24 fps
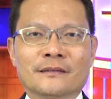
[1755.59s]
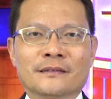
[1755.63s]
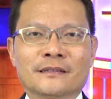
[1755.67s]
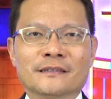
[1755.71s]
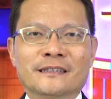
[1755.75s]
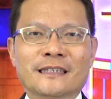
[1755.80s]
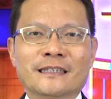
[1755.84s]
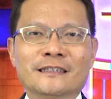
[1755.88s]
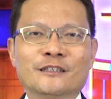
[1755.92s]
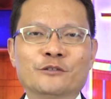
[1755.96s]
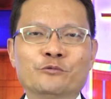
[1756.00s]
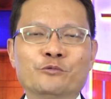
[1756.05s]

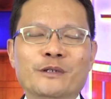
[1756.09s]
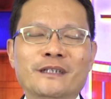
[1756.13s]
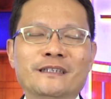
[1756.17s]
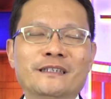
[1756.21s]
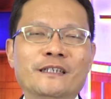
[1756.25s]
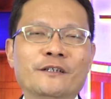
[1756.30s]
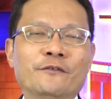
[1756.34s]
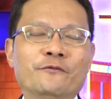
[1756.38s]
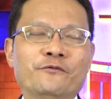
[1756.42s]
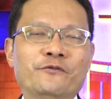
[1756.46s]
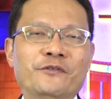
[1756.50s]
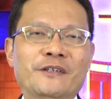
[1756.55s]
Such
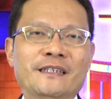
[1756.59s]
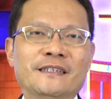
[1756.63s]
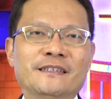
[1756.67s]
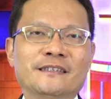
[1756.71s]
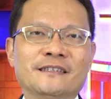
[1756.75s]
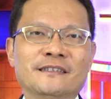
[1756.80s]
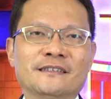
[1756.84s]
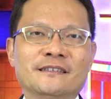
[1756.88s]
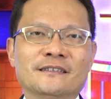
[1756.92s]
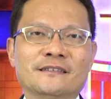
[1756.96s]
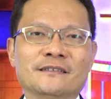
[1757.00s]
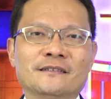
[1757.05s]
wedding
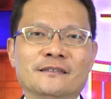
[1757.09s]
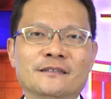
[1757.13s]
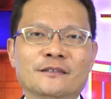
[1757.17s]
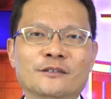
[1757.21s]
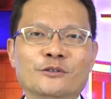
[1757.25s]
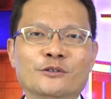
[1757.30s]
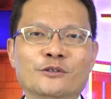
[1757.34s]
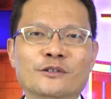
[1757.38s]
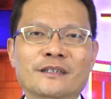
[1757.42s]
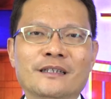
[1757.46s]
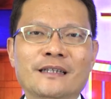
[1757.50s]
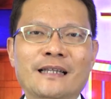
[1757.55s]
feasts
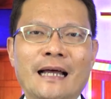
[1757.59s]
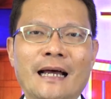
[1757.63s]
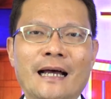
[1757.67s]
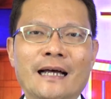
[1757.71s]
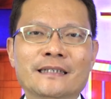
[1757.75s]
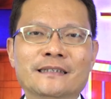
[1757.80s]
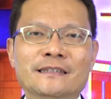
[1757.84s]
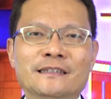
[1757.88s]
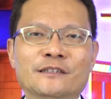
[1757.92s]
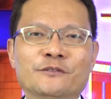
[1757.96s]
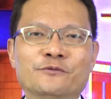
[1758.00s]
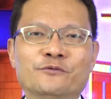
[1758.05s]
could
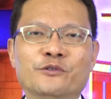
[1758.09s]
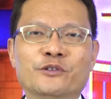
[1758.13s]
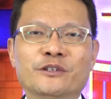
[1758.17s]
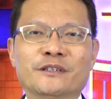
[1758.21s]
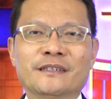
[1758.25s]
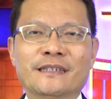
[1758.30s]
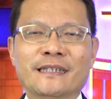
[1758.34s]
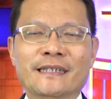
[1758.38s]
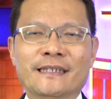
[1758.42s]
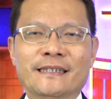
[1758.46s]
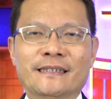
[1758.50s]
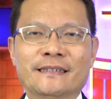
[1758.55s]
last for
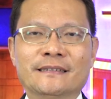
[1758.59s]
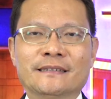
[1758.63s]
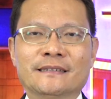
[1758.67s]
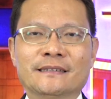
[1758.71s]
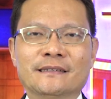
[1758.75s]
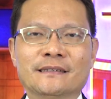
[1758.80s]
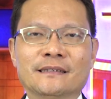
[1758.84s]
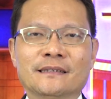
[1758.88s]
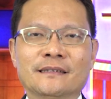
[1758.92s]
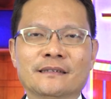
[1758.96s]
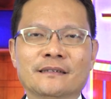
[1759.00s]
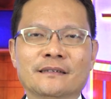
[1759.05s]

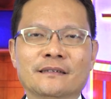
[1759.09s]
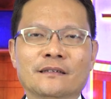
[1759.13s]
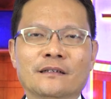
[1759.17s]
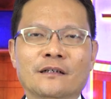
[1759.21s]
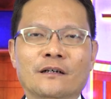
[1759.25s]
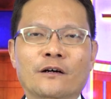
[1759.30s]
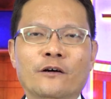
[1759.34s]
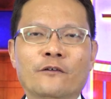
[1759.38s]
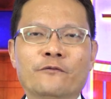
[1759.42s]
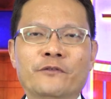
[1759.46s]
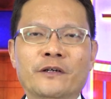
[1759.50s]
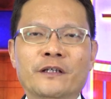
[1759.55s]
days,
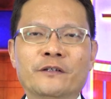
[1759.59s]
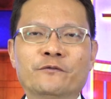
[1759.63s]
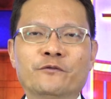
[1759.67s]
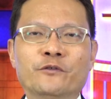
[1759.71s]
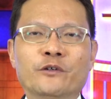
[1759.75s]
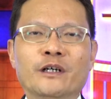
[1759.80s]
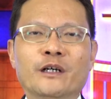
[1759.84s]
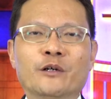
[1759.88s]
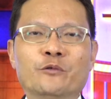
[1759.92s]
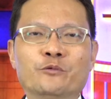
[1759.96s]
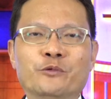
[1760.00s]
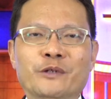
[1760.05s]
often
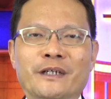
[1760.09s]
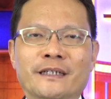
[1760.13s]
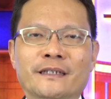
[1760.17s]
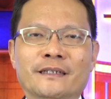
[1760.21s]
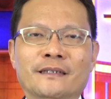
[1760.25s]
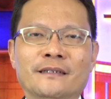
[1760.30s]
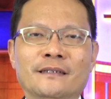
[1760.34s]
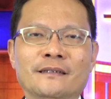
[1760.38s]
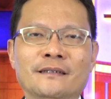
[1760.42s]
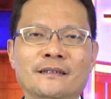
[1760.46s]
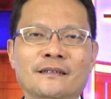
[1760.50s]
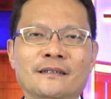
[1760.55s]
for a
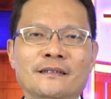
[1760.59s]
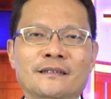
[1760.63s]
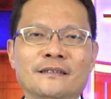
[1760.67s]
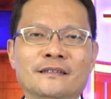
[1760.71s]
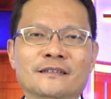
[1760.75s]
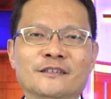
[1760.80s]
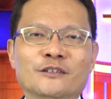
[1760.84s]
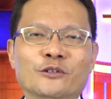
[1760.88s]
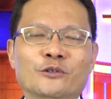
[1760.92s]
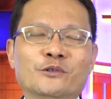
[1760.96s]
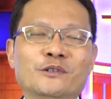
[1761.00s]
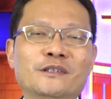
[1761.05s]
week,
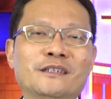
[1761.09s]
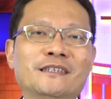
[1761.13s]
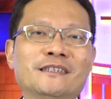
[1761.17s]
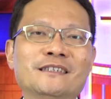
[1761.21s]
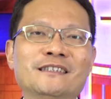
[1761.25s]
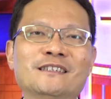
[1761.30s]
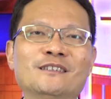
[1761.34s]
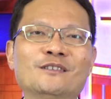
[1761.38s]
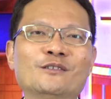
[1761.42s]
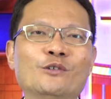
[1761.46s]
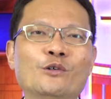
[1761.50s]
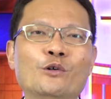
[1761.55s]
so
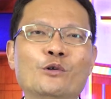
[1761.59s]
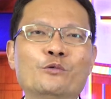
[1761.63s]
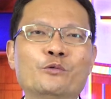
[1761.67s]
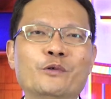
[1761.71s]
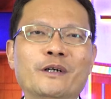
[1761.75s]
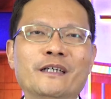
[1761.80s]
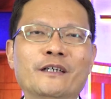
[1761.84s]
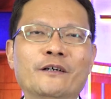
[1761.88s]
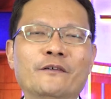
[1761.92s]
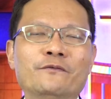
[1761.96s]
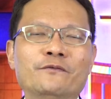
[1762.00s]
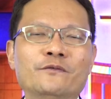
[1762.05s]
there's no
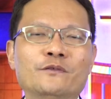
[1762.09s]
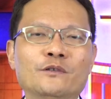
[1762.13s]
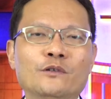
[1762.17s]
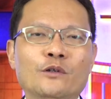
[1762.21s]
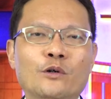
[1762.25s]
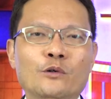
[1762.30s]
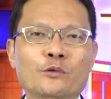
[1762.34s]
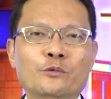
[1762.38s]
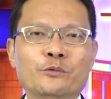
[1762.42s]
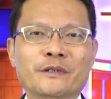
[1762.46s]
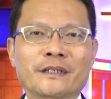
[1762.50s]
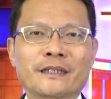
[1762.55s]
way of
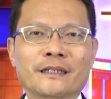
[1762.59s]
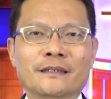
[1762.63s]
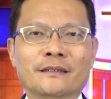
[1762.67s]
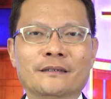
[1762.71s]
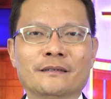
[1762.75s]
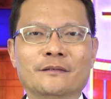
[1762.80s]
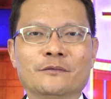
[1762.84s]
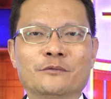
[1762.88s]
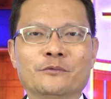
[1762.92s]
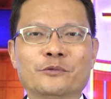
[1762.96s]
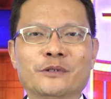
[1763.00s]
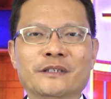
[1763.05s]

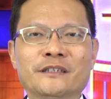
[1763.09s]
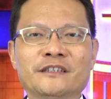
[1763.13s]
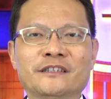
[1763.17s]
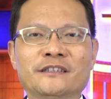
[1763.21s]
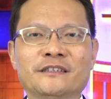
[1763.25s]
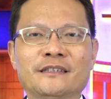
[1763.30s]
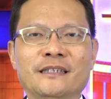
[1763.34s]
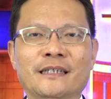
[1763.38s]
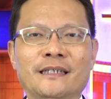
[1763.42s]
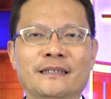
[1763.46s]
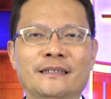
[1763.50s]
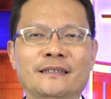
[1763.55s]
knowing
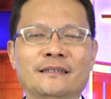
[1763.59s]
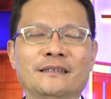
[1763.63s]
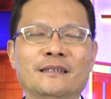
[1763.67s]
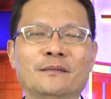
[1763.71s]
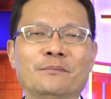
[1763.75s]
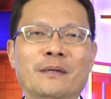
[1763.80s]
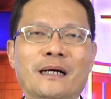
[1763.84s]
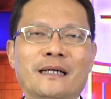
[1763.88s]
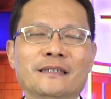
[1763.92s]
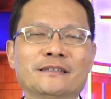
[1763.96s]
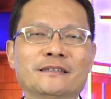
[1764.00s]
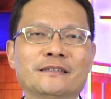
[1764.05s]
which day
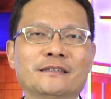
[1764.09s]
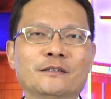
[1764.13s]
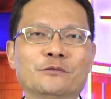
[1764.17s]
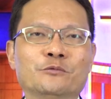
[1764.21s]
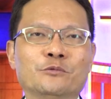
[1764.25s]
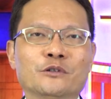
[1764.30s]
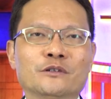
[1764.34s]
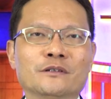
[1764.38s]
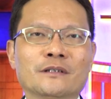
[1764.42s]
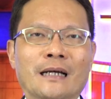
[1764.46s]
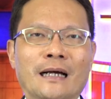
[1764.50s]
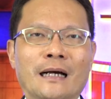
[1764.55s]
the master
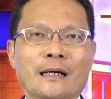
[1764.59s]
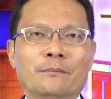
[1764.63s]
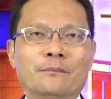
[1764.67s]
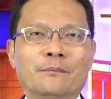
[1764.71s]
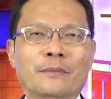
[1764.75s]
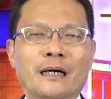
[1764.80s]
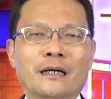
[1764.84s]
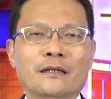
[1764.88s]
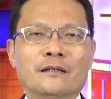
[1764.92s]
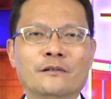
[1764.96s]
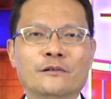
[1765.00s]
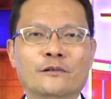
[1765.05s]
would
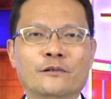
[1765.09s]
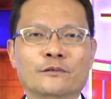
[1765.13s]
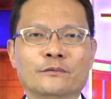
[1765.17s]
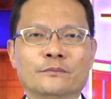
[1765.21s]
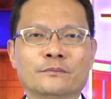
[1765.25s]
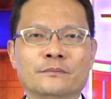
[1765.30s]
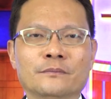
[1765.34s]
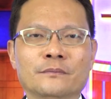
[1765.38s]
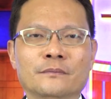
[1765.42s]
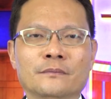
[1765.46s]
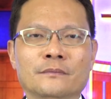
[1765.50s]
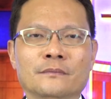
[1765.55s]
come back
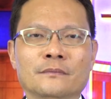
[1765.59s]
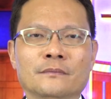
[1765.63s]
home.